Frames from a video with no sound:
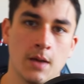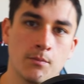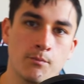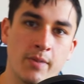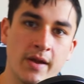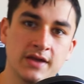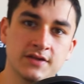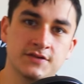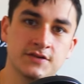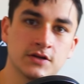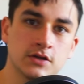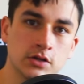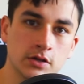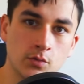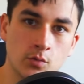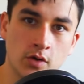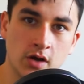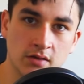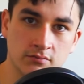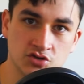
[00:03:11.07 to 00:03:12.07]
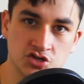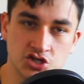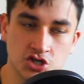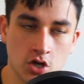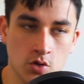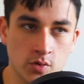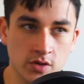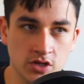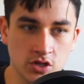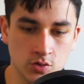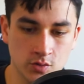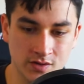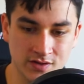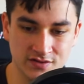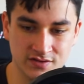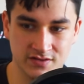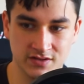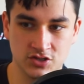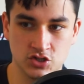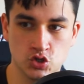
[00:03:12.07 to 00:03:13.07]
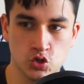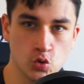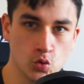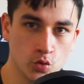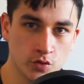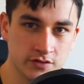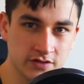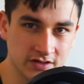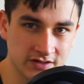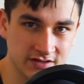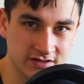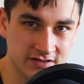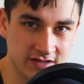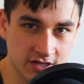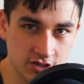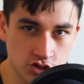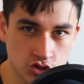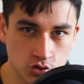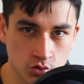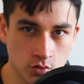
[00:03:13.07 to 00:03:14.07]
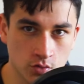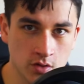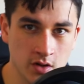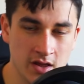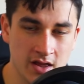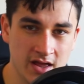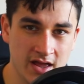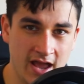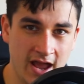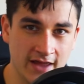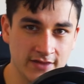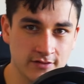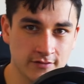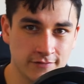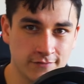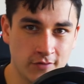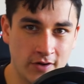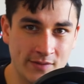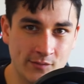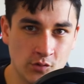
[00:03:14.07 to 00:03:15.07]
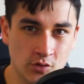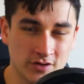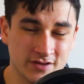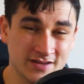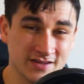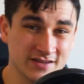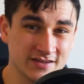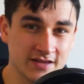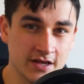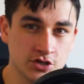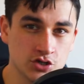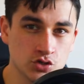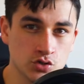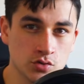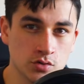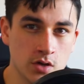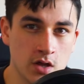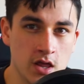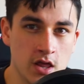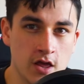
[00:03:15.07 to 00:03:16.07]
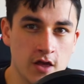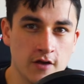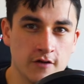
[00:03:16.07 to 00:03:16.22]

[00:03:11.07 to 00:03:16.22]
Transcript: Basically, what I'm showing you is the tools essential and the frameworks essential